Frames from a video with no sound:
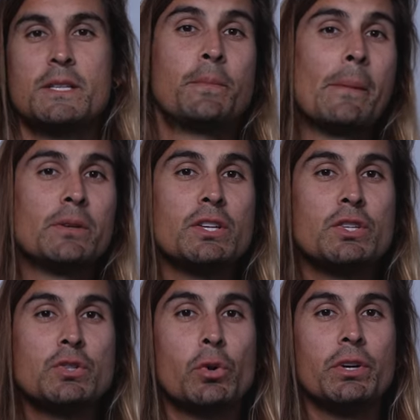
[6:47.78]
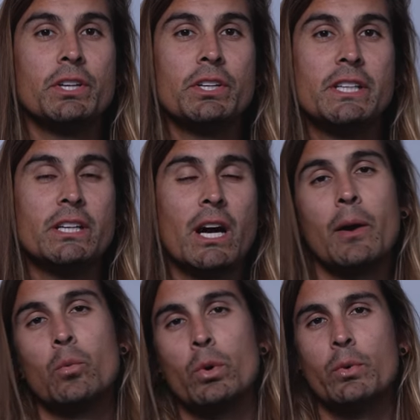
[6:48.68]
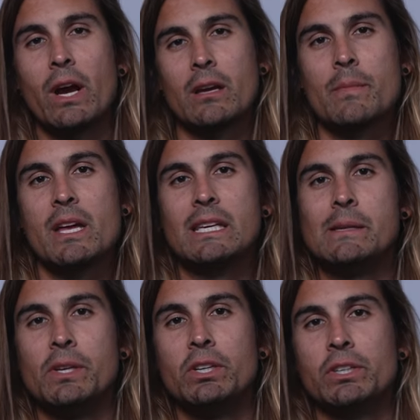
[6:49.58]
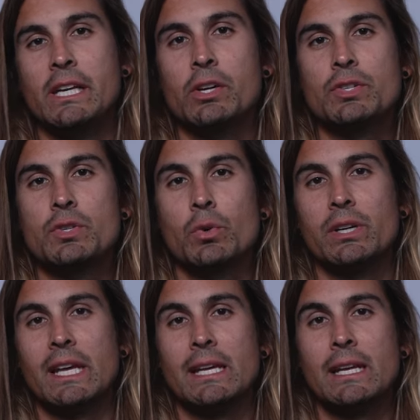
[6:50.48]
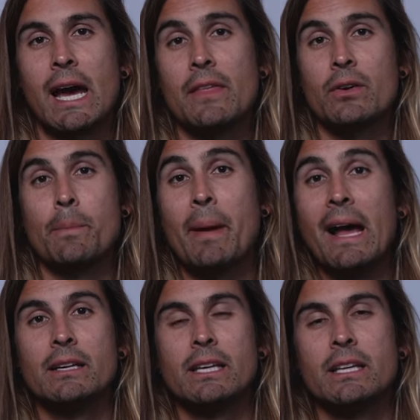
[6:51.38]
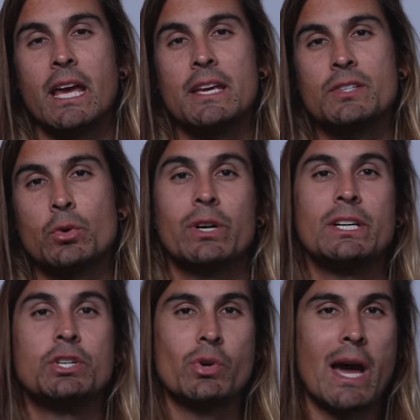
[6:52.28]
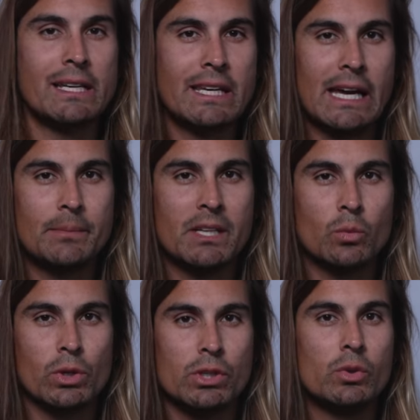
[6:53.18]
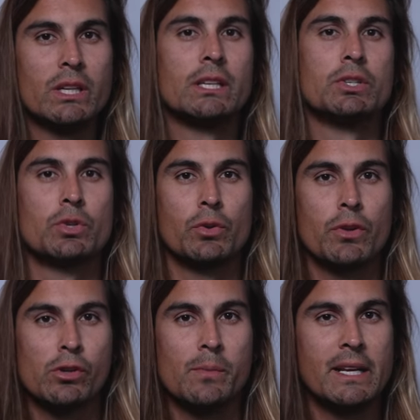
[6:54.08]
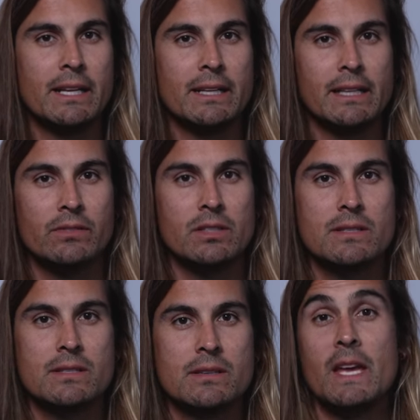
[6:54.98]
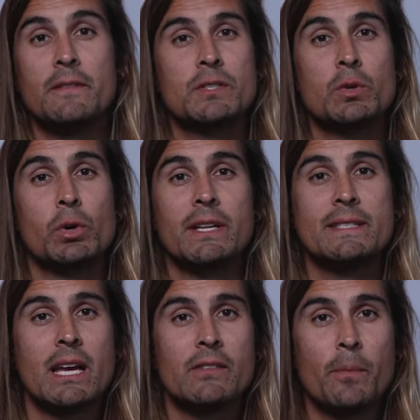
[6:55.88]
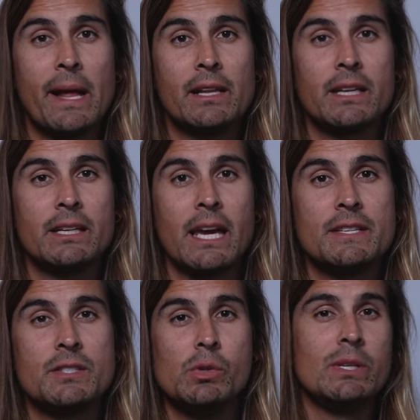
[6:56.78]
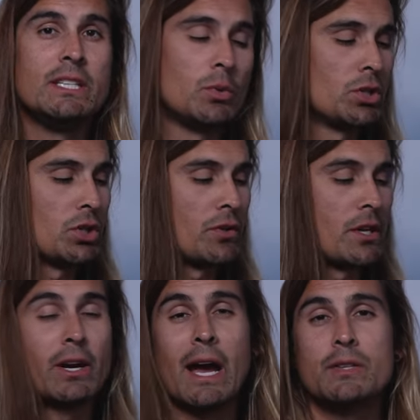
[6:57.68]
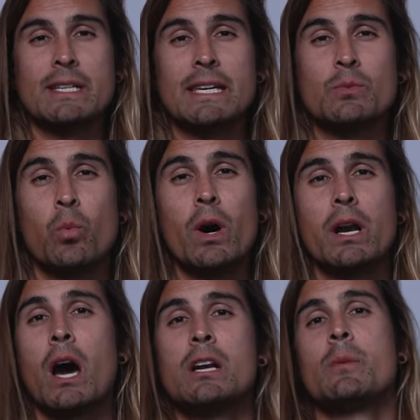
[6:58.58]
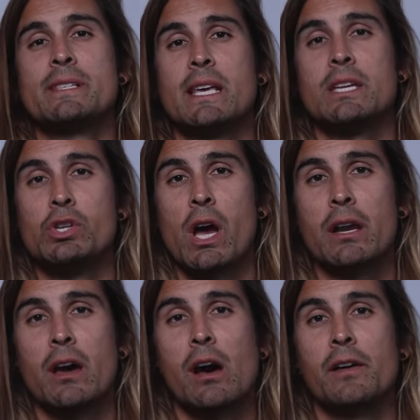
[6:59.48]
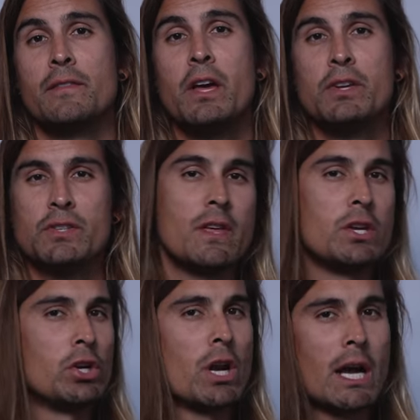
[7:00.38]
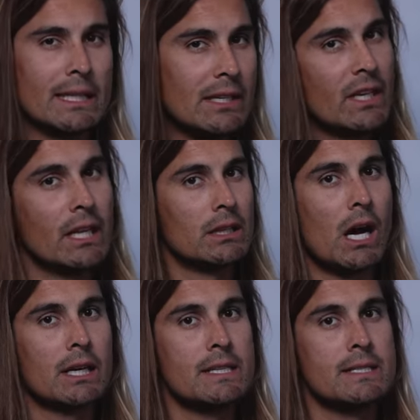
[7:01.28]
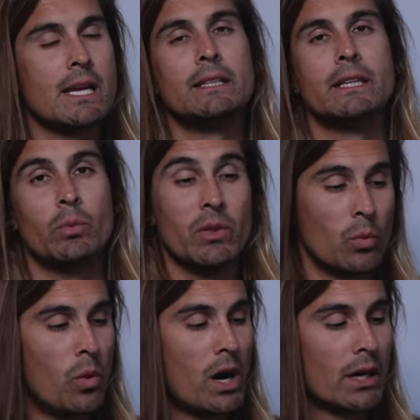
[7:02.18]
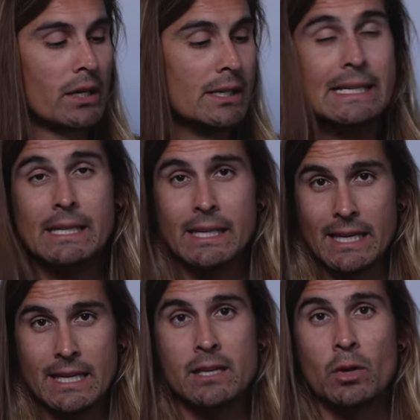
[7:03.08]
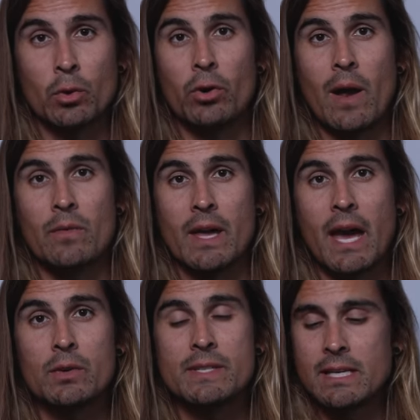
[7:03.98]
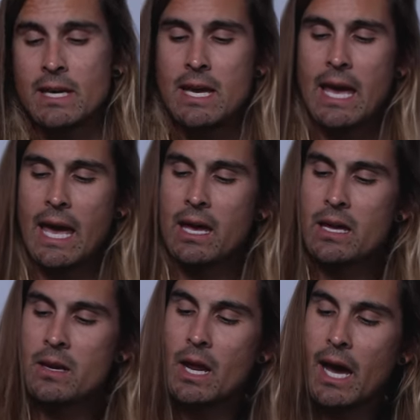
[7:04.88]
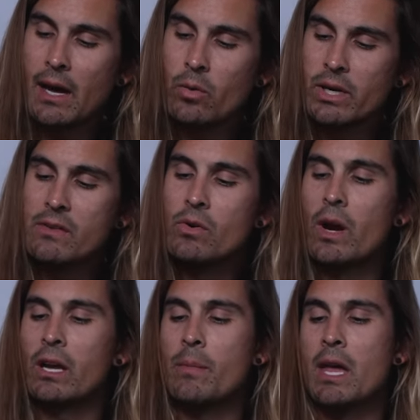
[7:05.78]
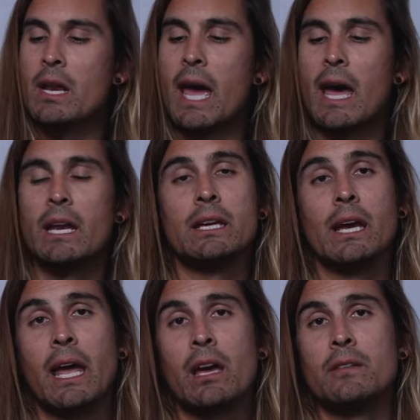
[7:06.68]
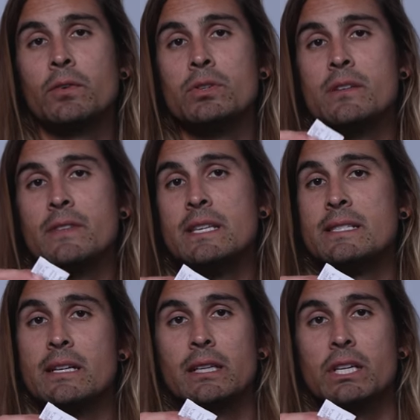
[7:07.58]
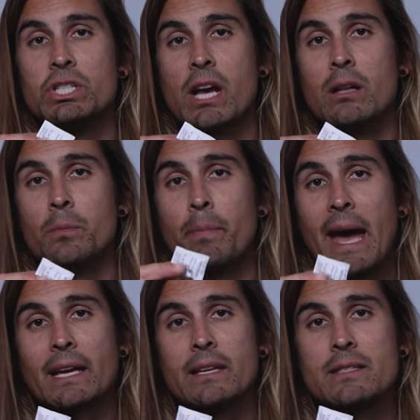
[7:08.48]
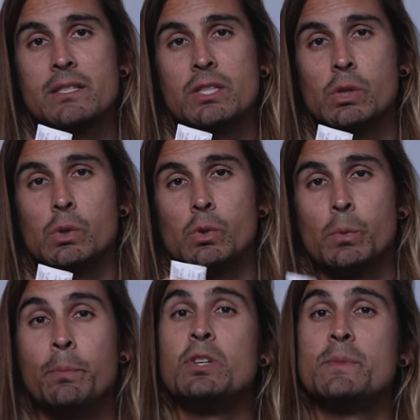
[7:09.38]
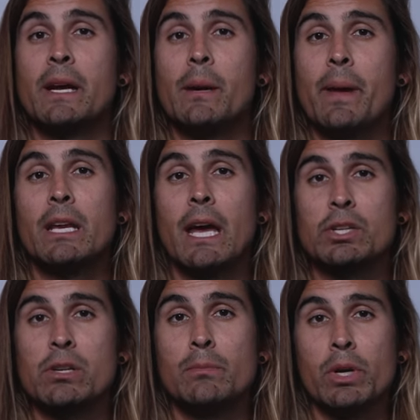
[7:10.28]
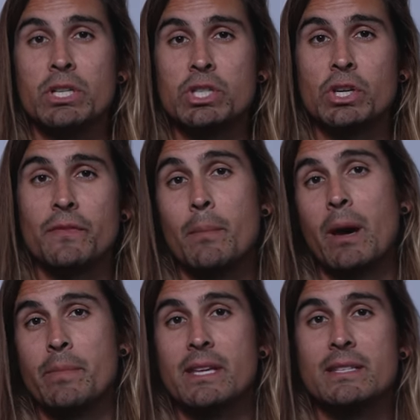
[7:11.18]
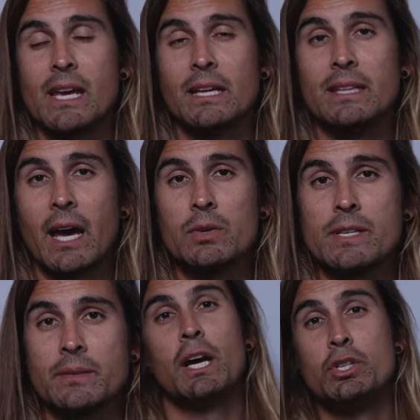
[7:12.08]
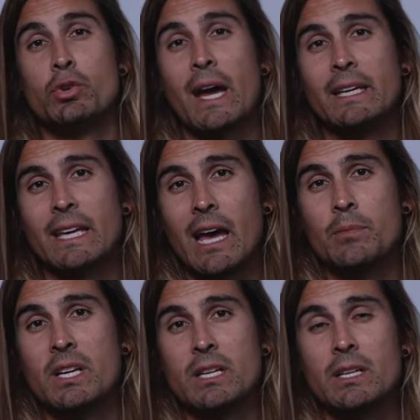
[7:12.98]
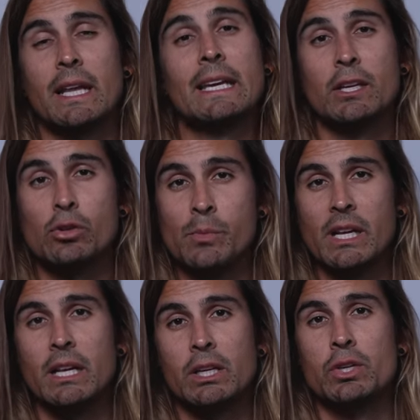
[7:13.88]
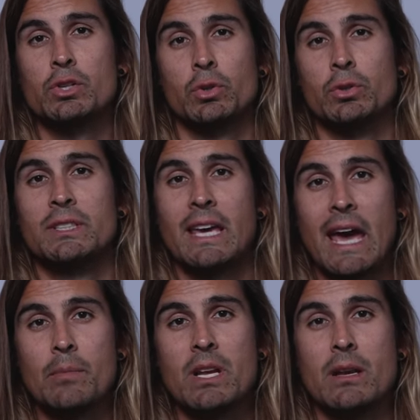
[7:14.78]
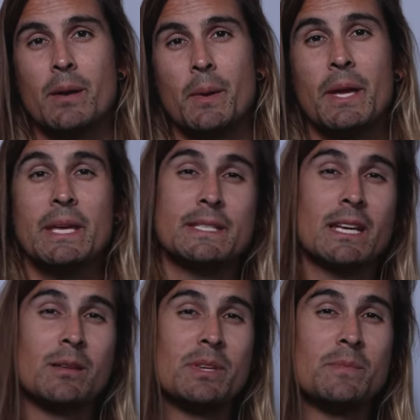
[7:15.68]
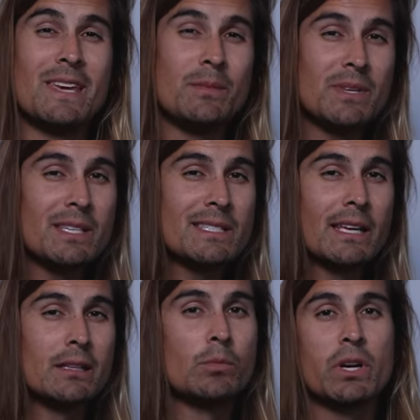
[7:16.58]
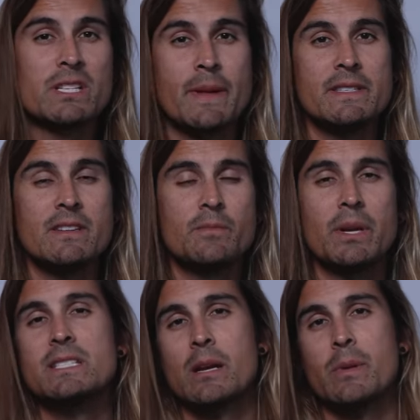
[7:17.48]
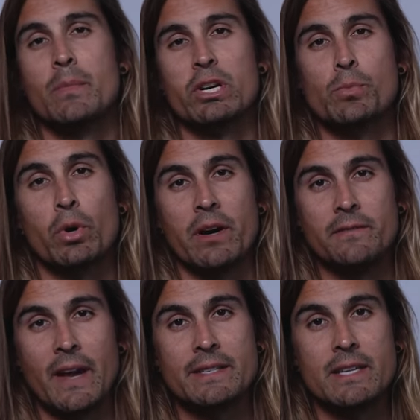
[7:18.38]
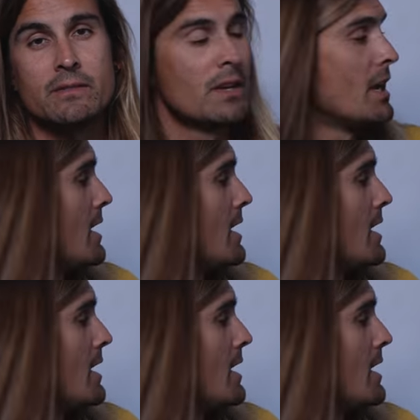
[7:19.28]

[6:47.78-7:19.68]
To properly store your gear, I would recommend keeping your gear stored in either a Pelican case or a dry cabinet where you can control the humidity levels. If stored inside of a Pelican case, you need to ensure that your housing is 100% dried off so that you're not leaving locked inside there with water in or around the housing. And I would even recommend adding handfuls of these silica gel packets to just pick up any extra moisture that might be inside the housing. A dry cabinet, like a humidity controlled cabinet, is going to be maybe slightly more expensive, but it's going to be much more effective.